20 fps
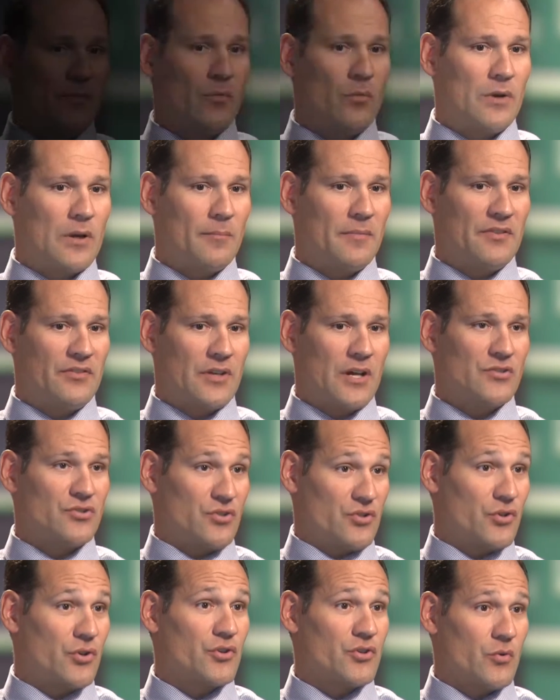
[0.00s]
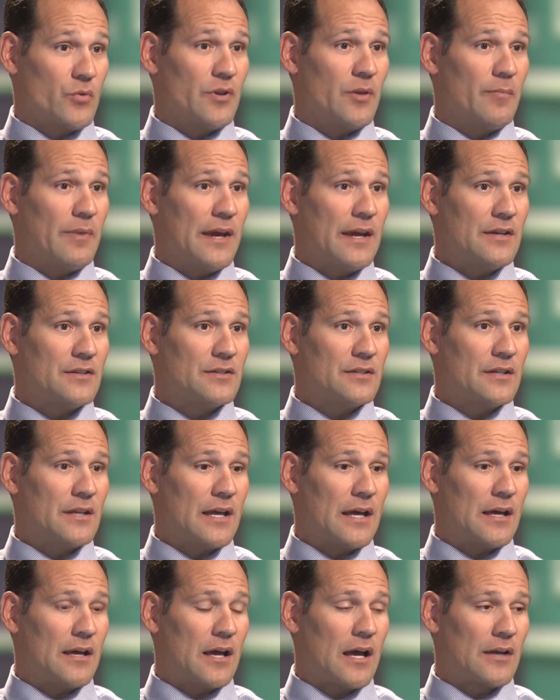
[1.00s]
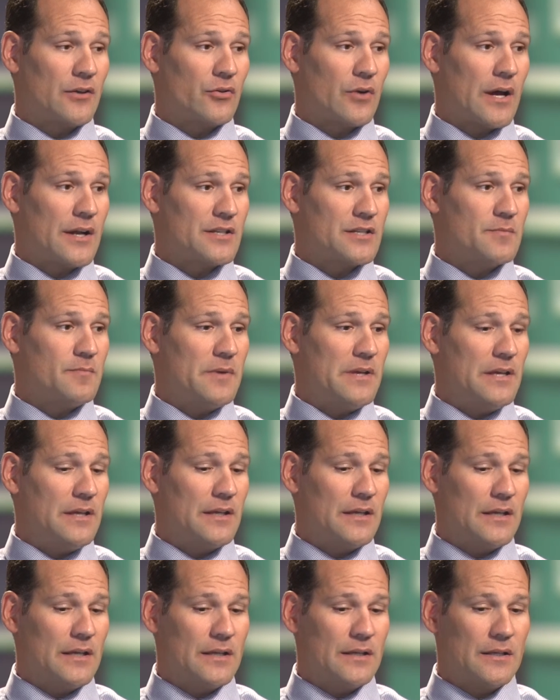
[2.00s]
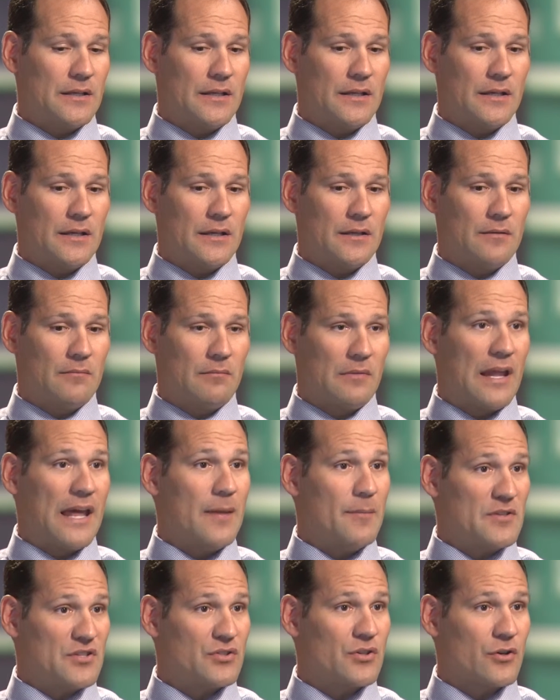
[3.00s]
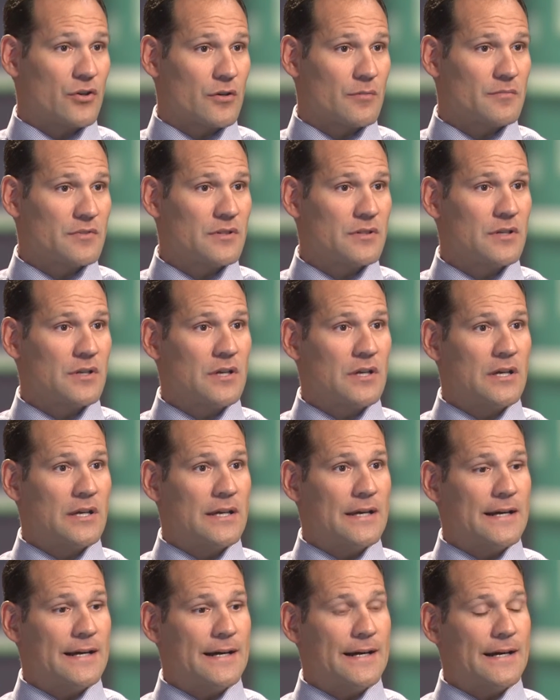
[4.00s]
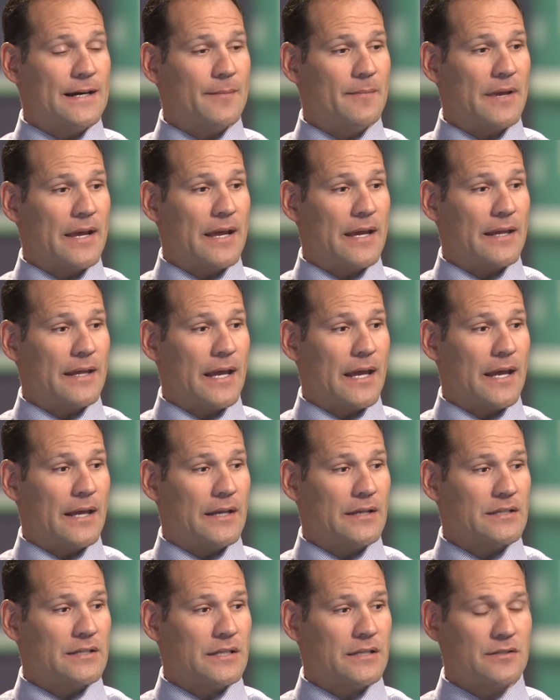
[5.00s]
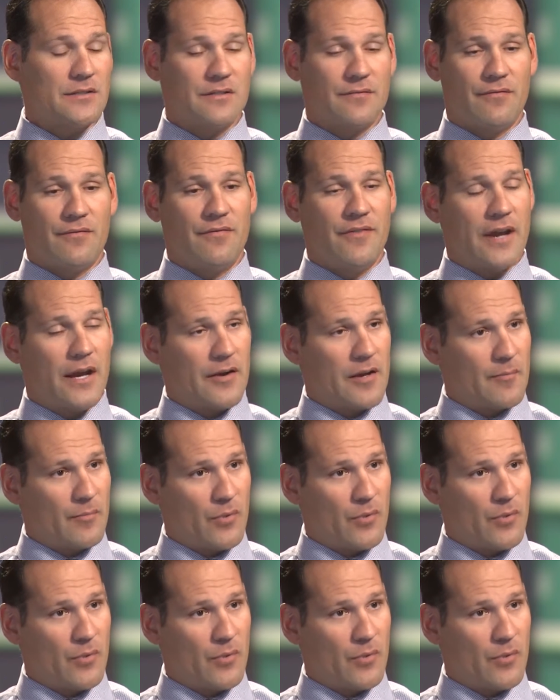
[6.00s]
When I'm discussing surgery with a patient, I try to speak in layman's terms, and it's just very